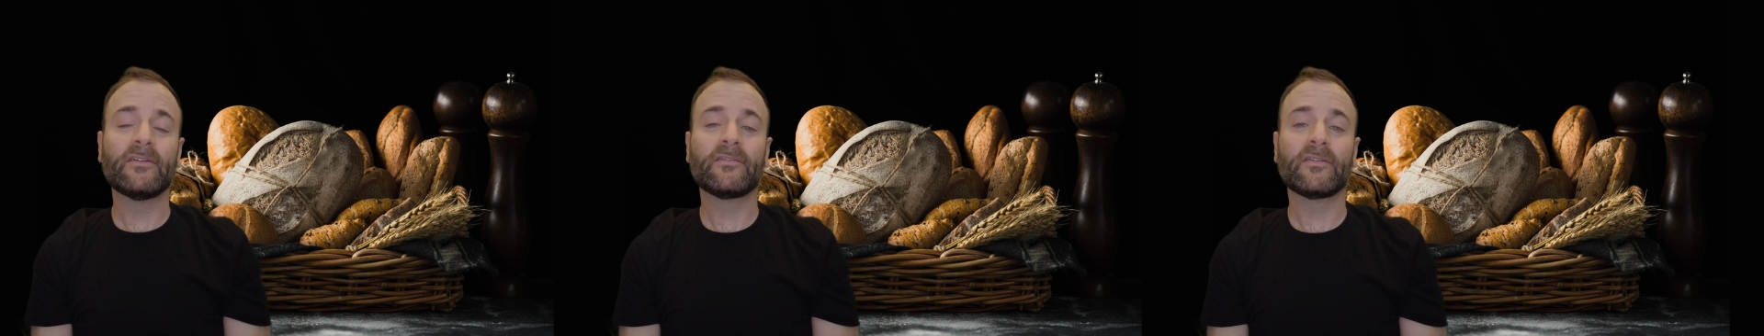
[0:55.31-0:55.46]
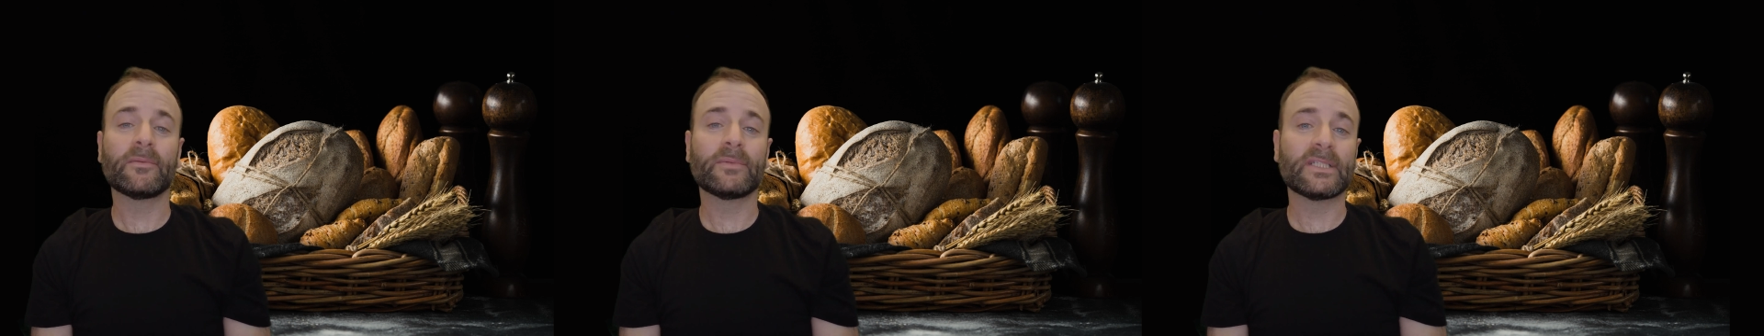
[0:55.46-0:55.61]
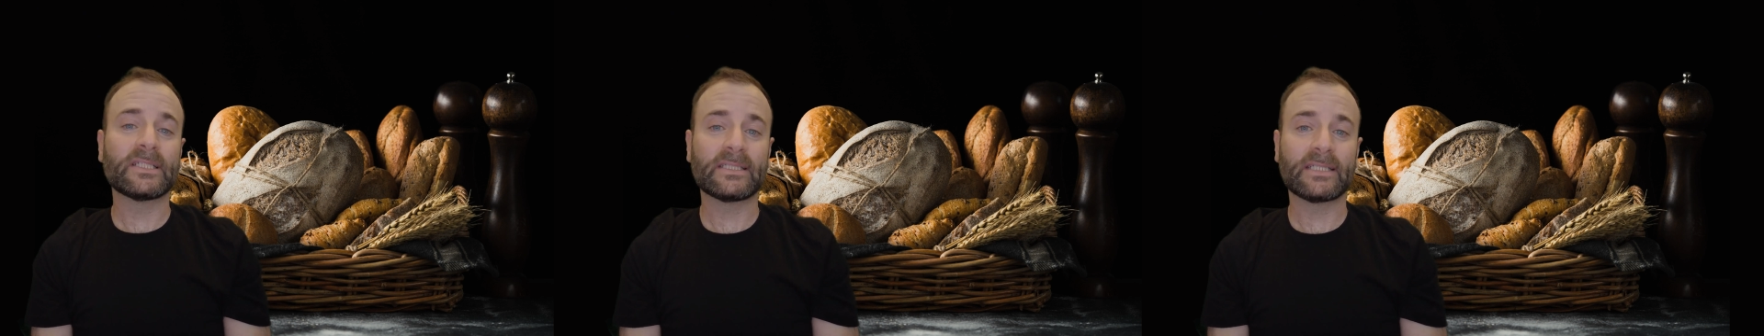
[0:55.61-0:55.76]

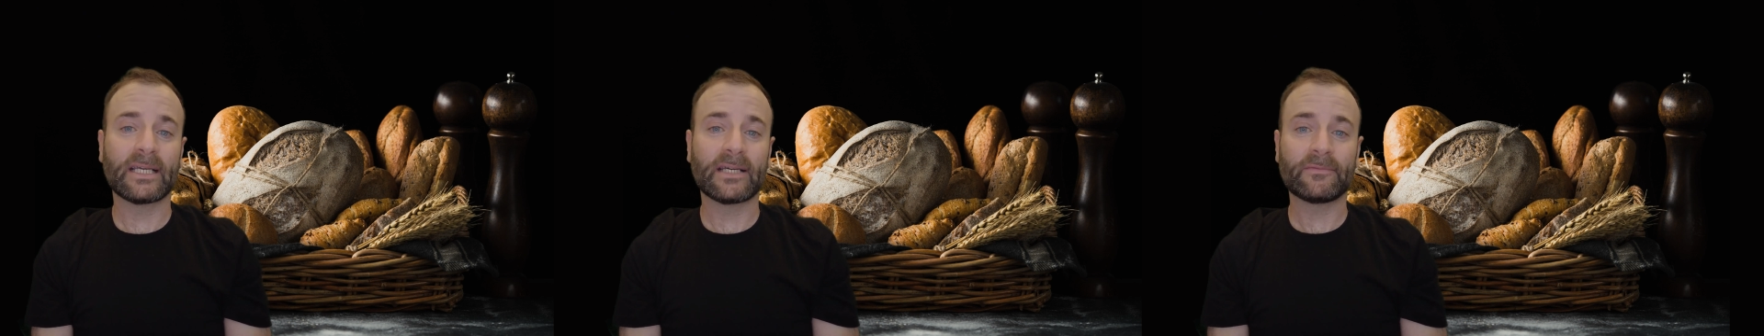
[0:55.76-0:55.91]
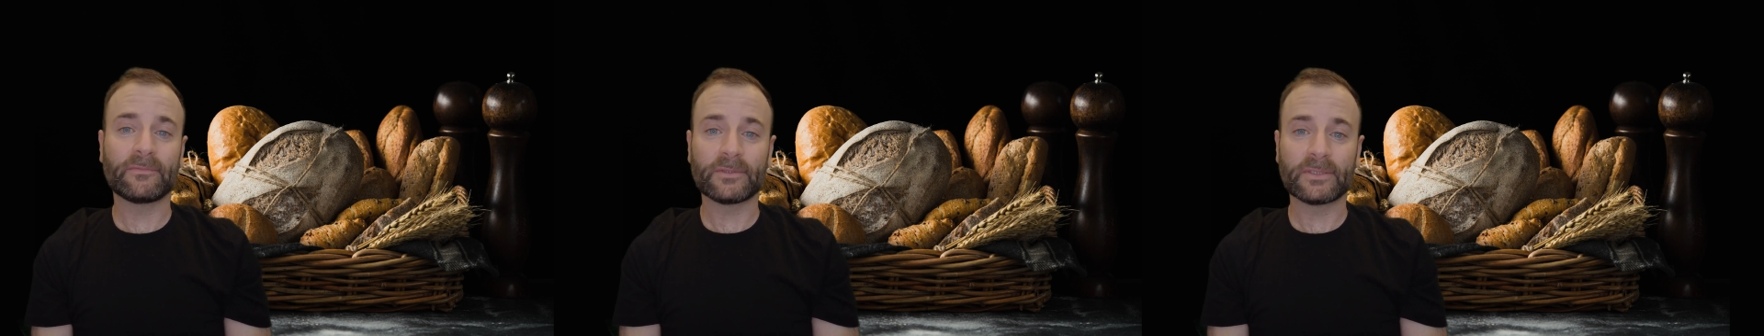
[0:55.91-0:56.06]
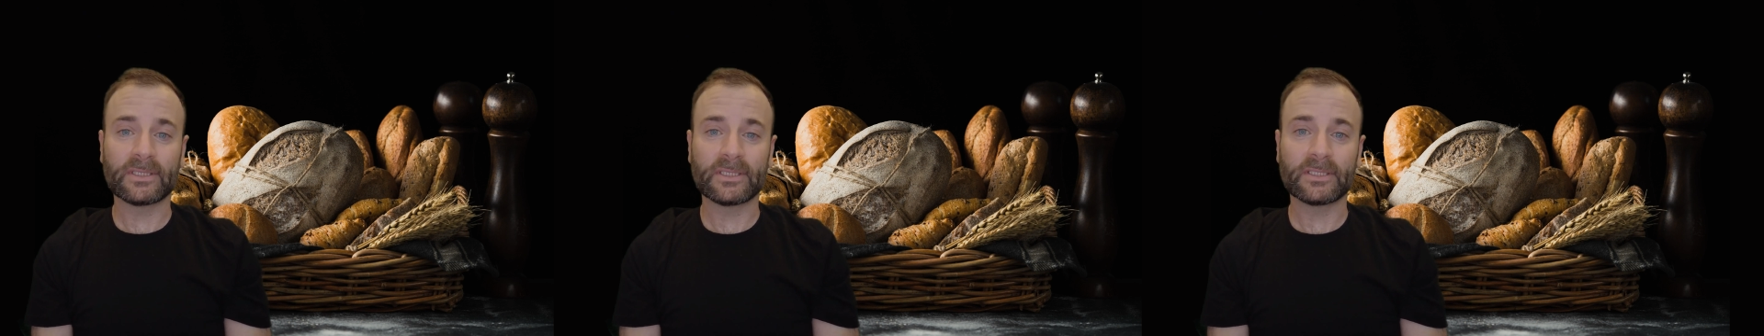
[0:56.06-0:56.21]
from the
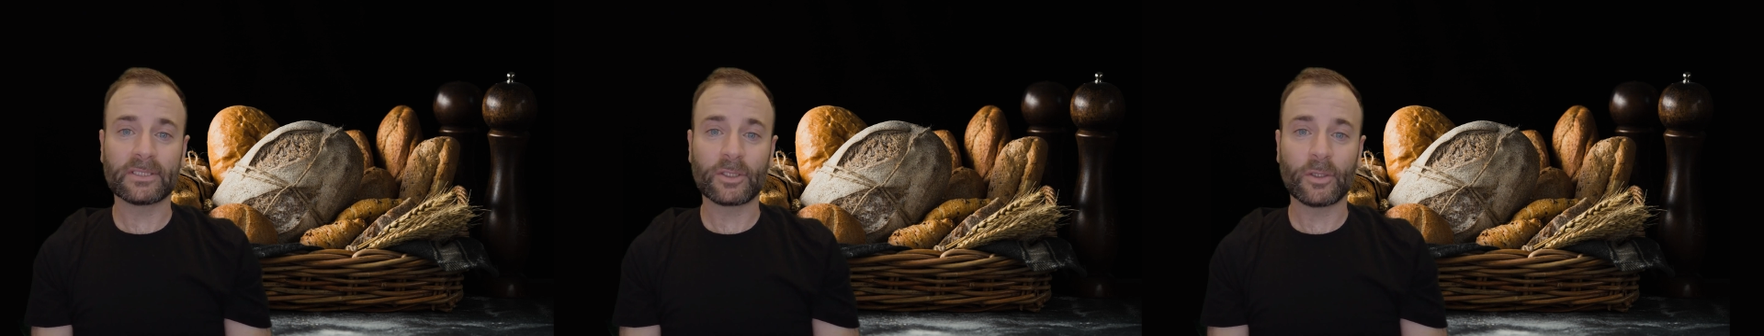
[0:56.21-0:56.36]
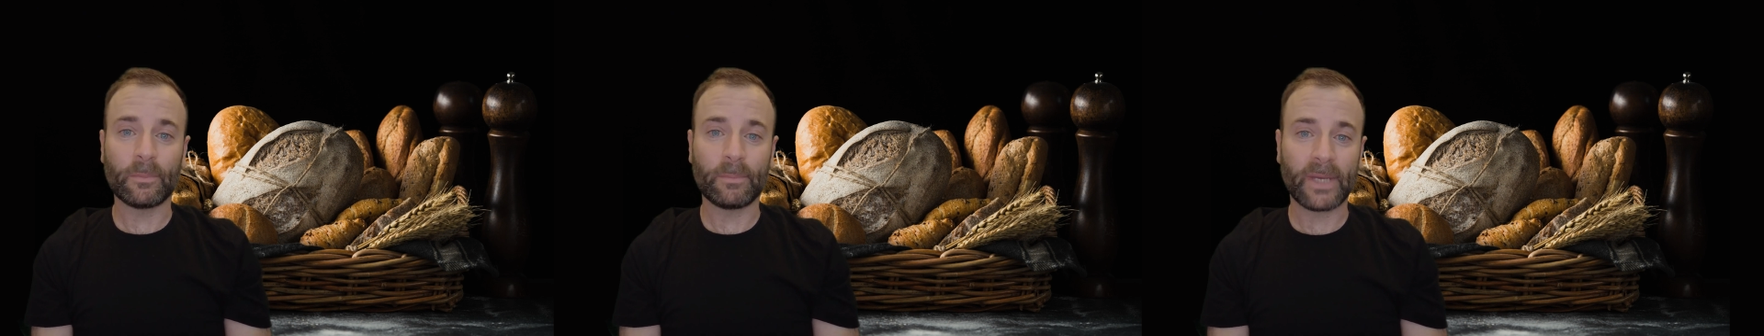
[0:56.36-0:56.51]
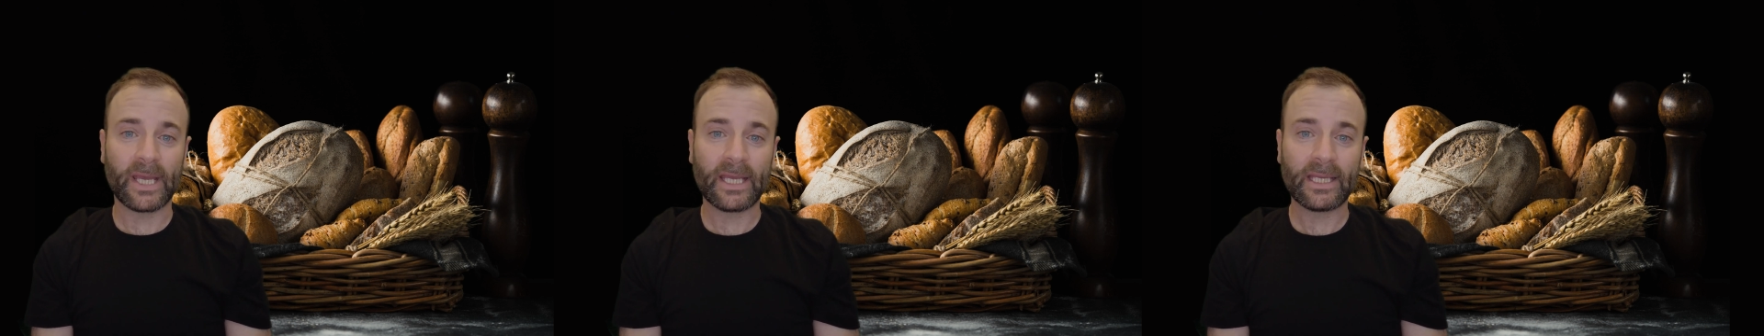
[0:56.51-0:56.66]
San
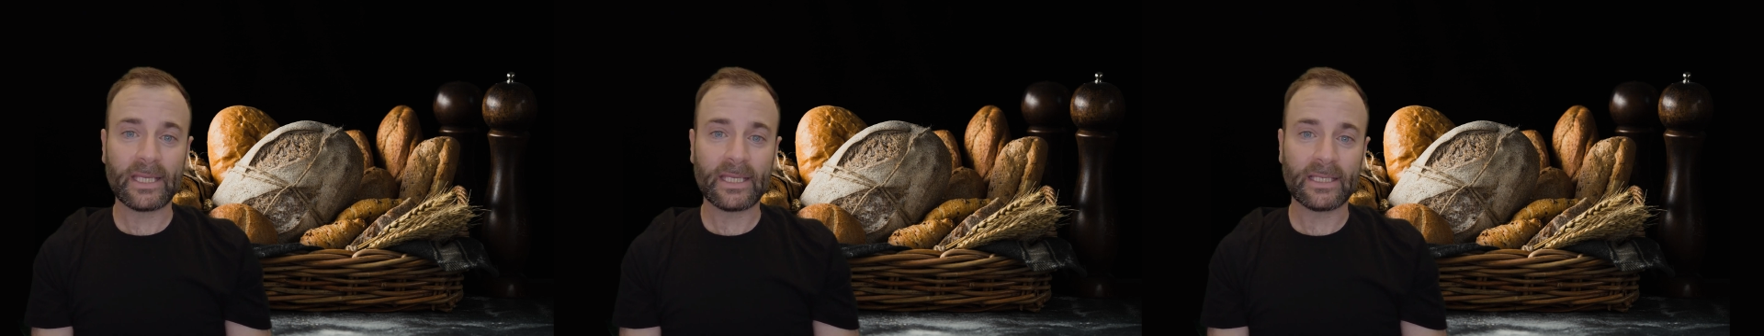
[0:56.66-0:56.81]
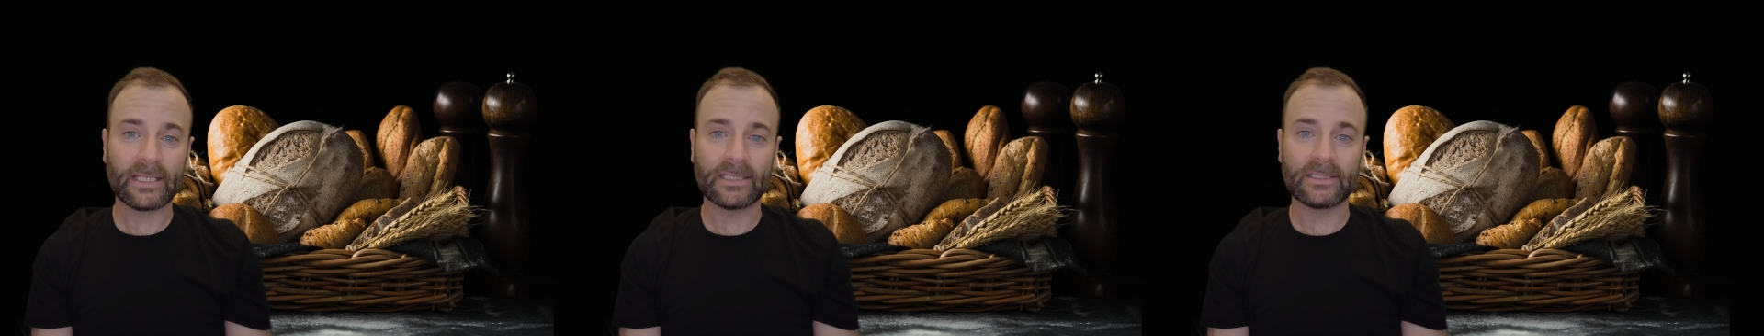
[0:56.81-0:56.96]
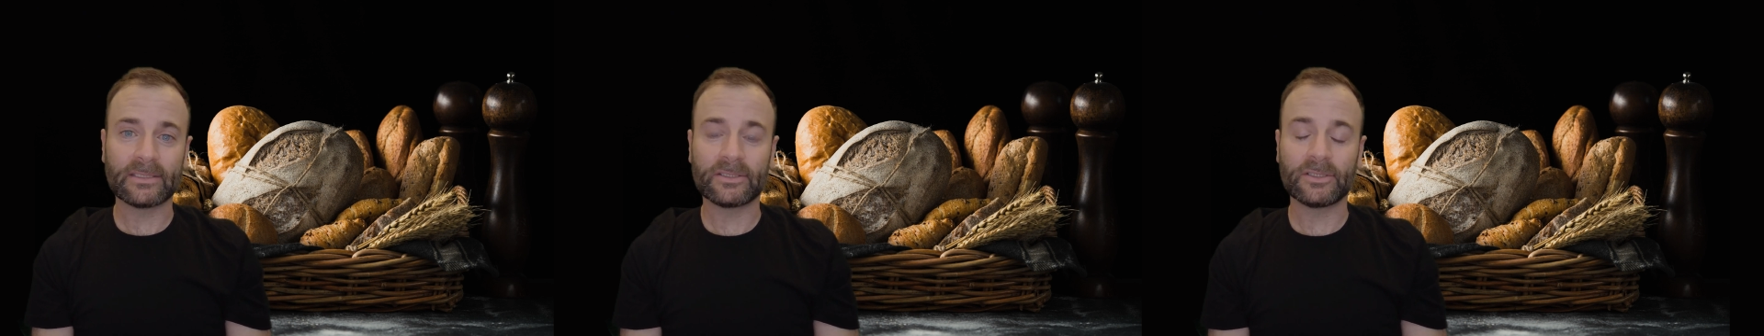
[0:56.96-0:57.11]
Francisco
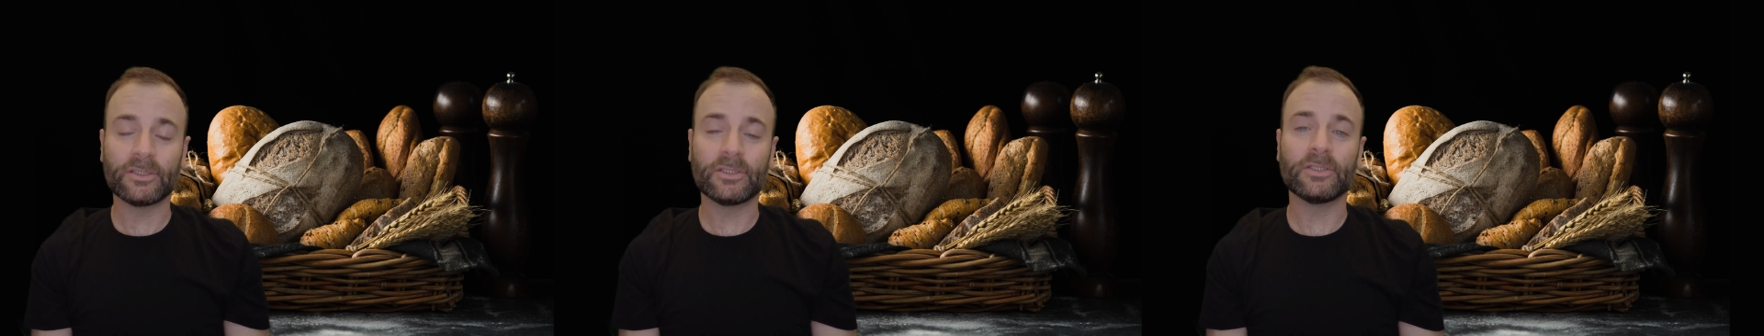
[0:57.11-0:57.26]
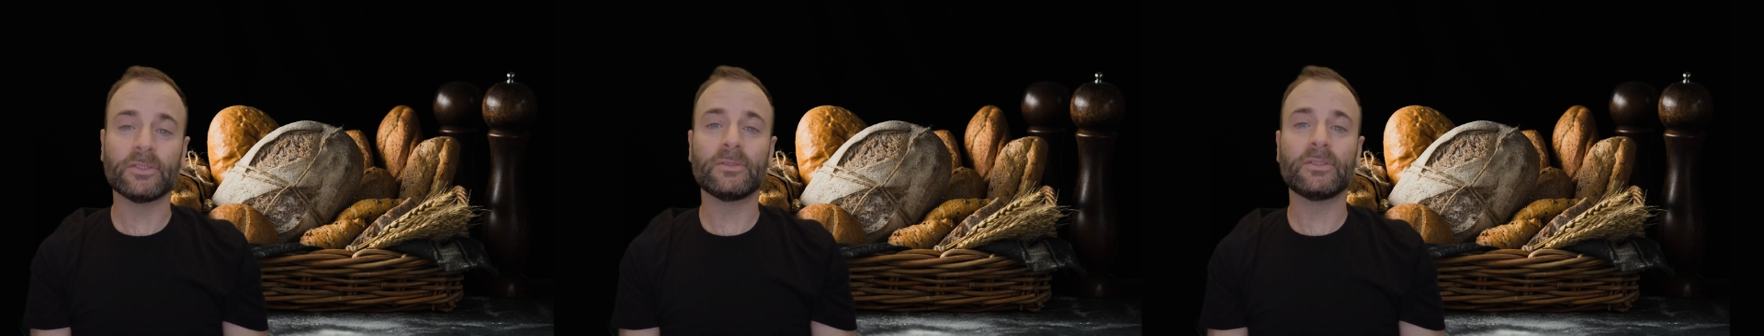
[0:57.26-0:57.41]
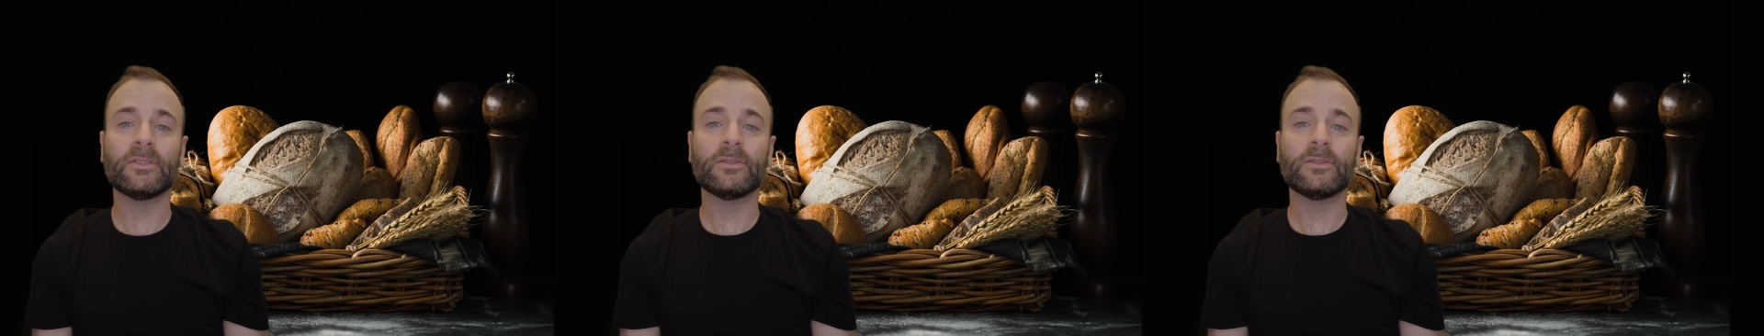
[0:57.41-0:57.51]
Baking Institute,